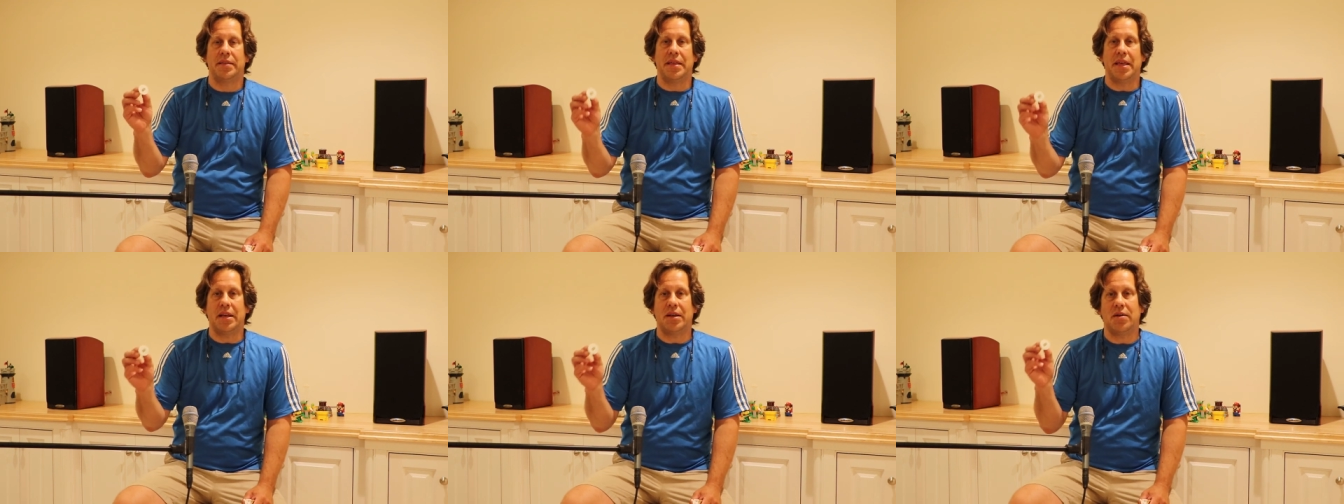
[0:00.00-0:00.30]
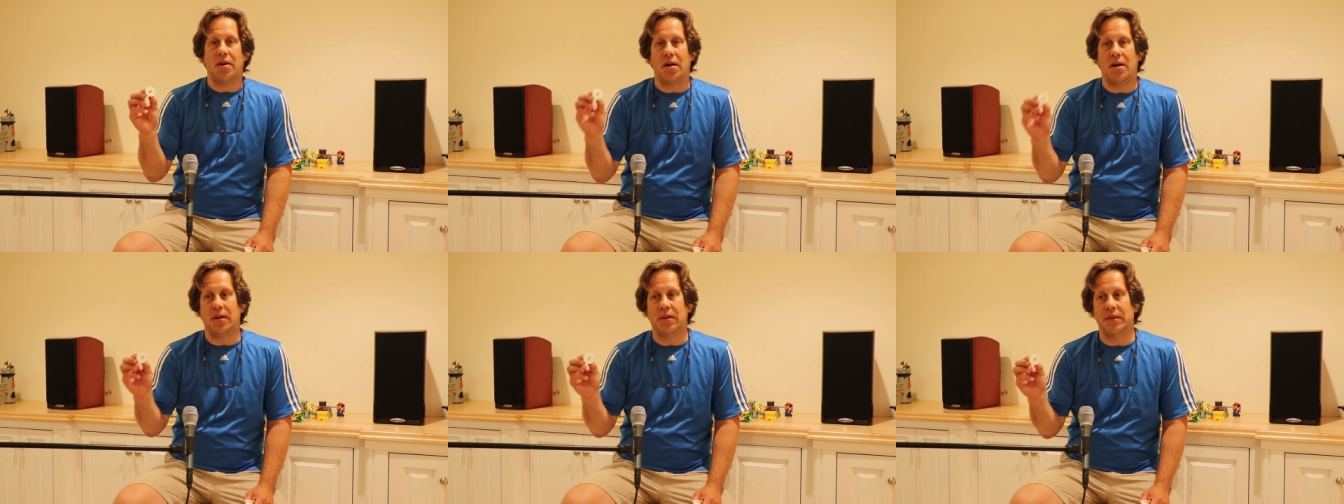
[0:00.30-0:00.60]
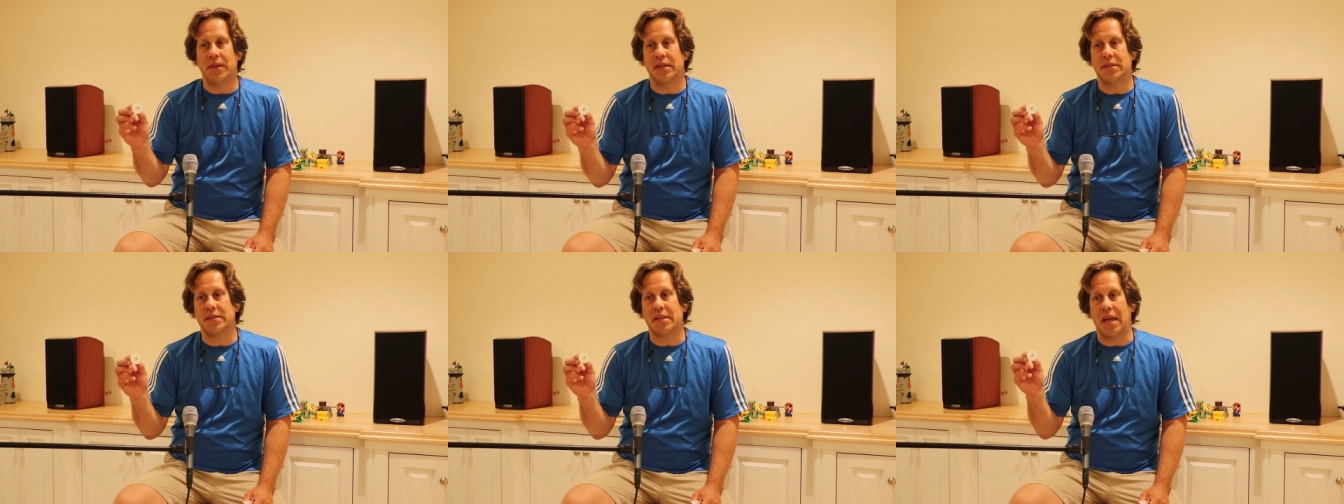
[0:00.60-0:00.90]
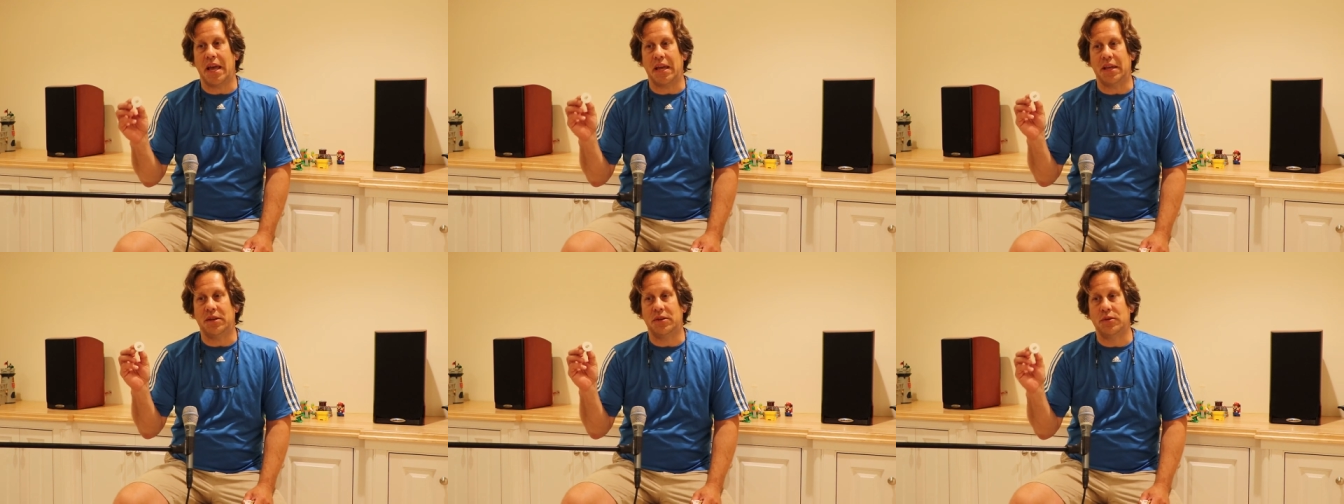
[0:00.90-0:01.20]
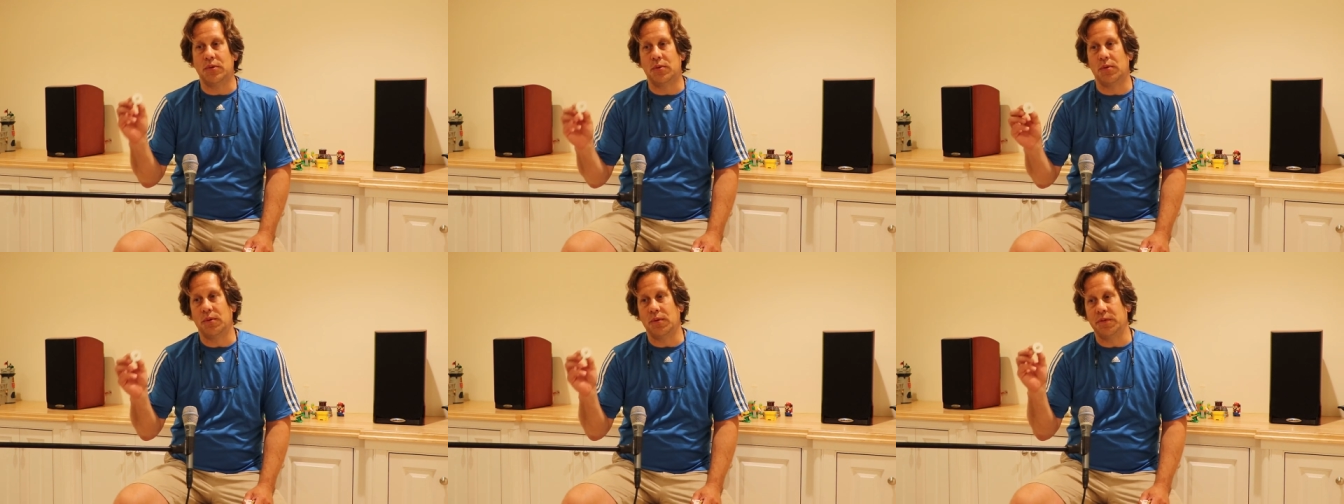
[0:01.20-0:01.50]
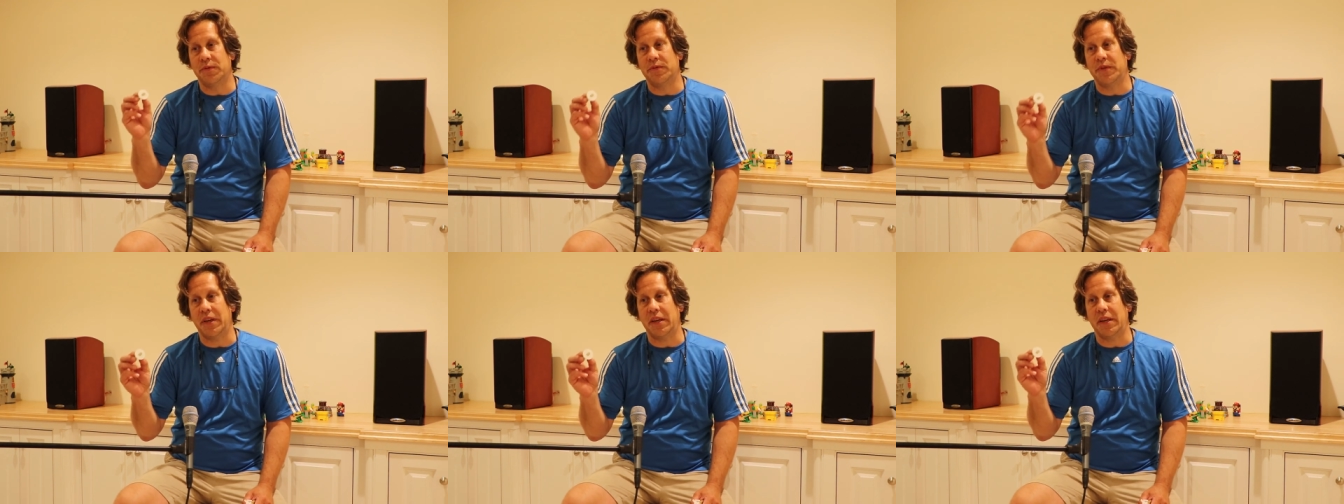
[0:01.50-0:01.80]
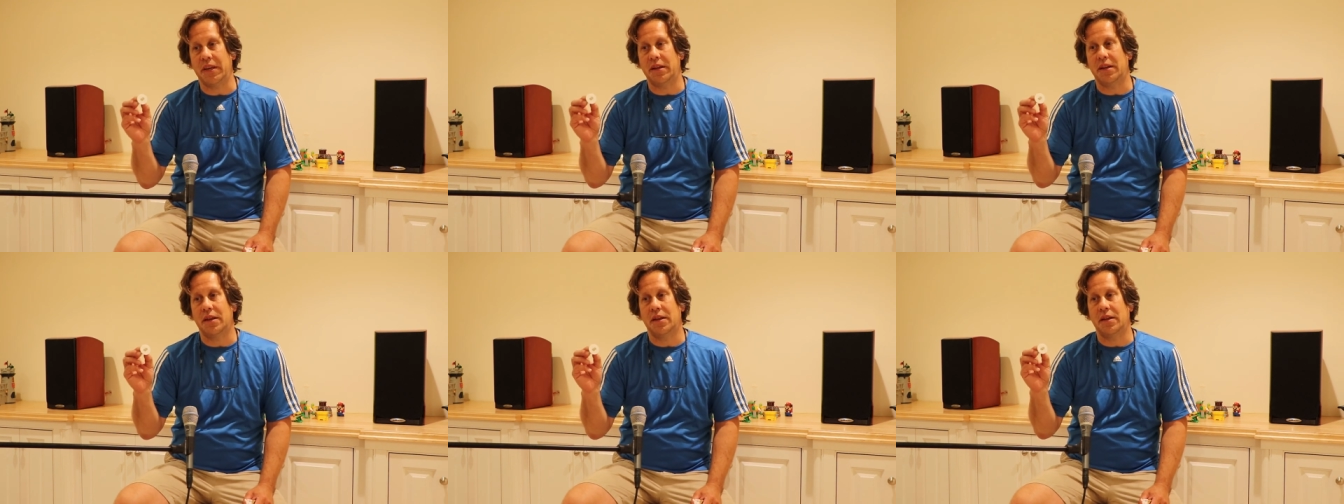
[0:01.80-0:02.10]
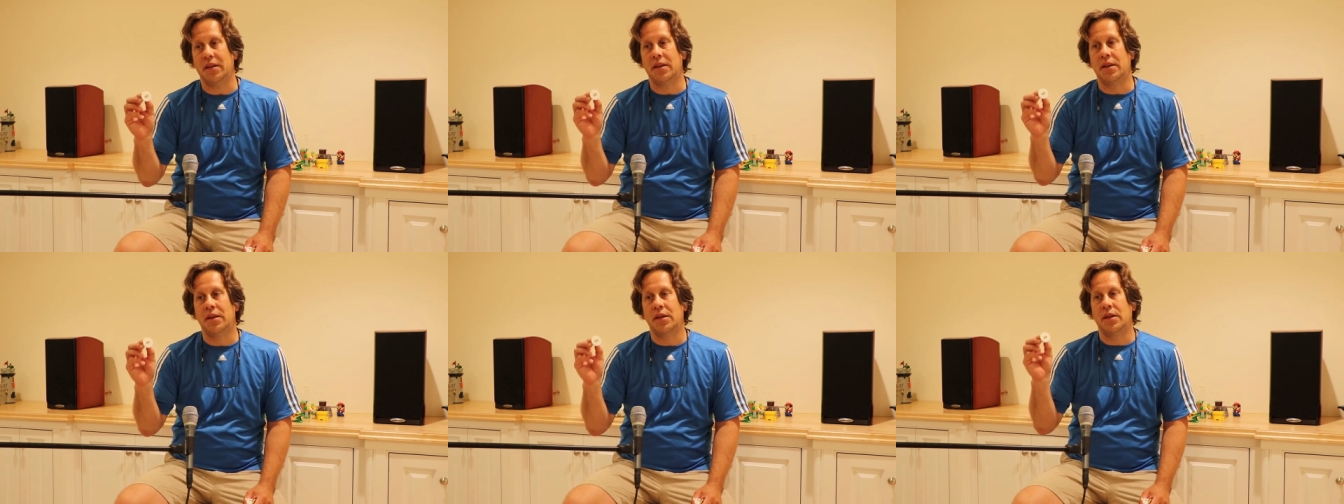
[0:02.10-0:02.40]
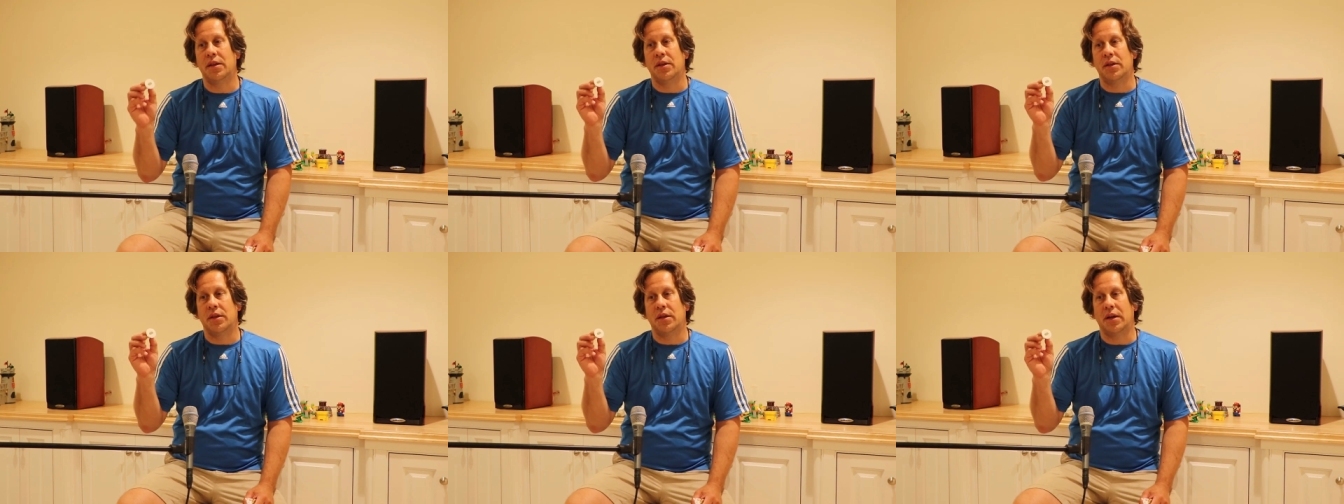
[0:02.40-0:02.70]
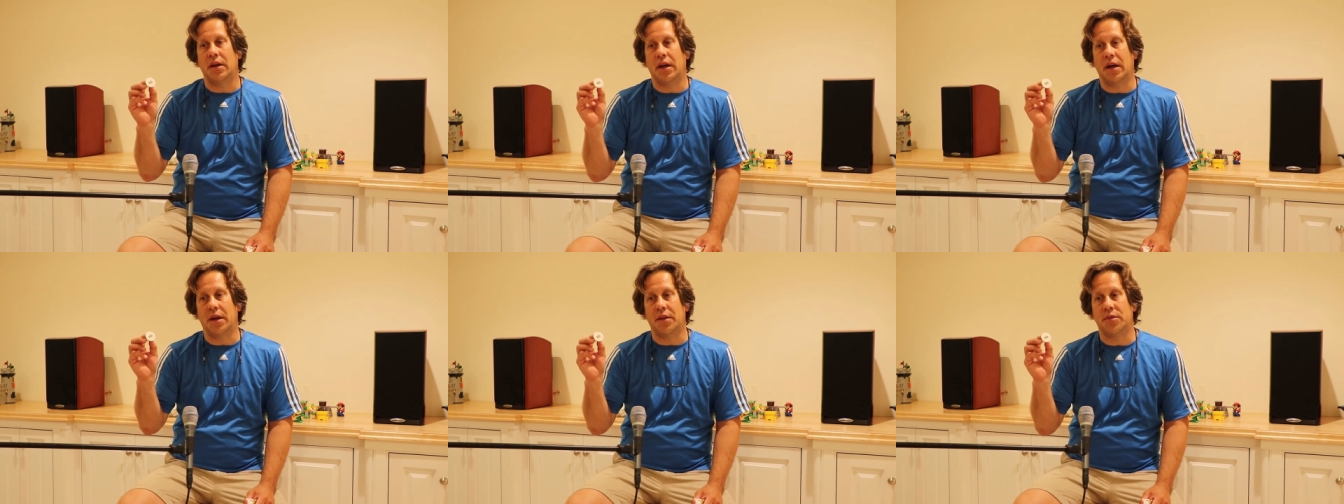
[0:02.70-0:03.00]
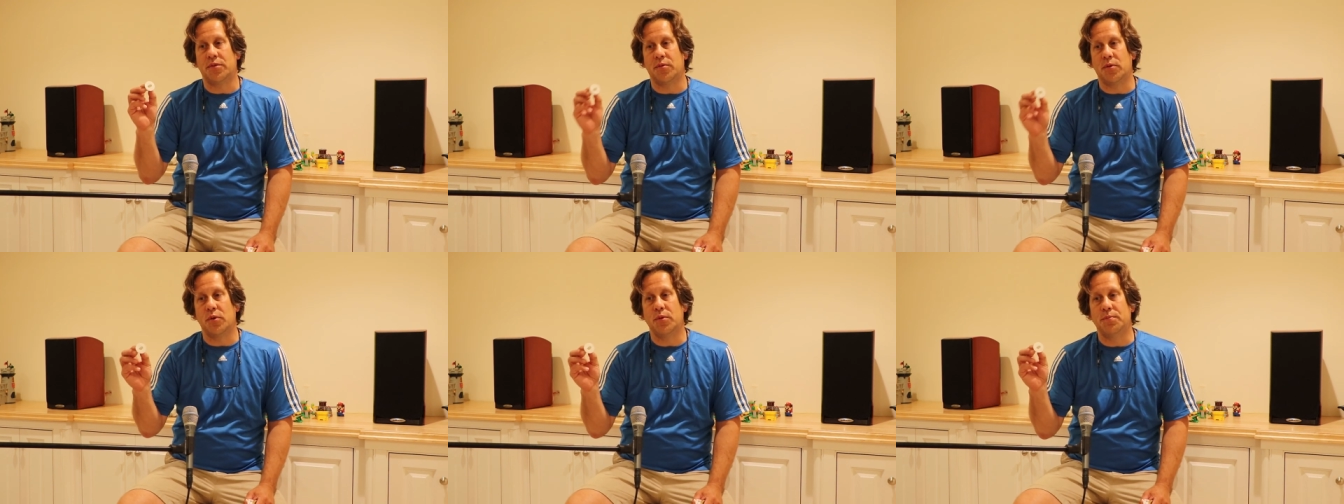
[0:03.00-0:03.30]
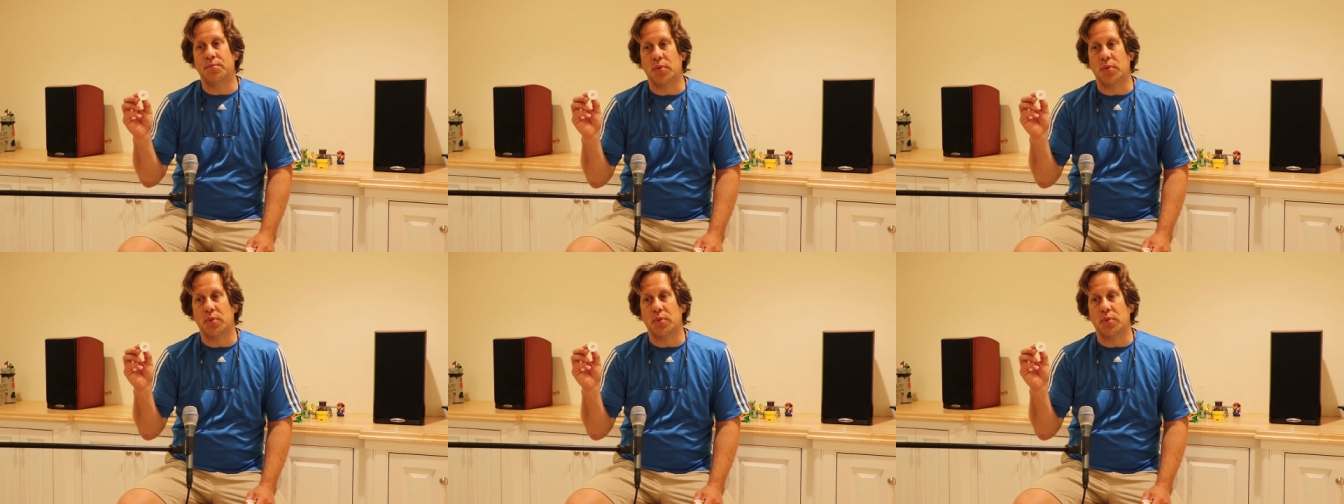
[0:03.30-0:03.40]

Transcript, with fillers: They call this a dual feed-through